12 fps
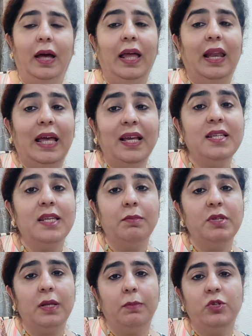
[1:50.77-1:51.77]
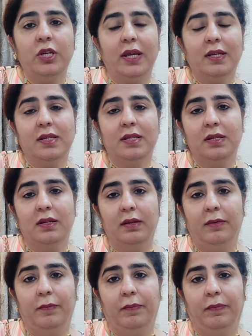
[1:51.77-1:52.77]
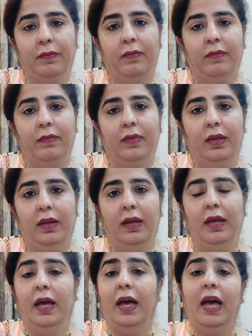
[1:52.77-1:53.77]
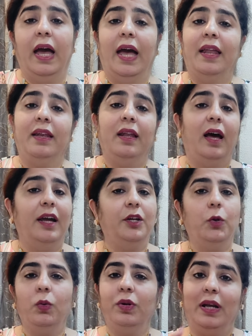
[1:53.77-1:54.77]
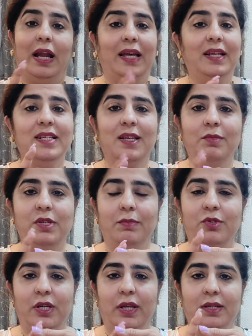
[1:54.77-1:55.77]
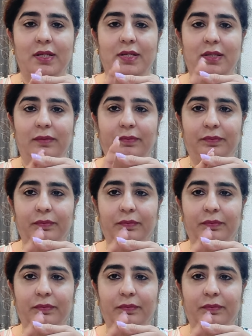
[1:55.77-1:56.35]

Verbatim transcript: I like some subjects and I don't like some subjects.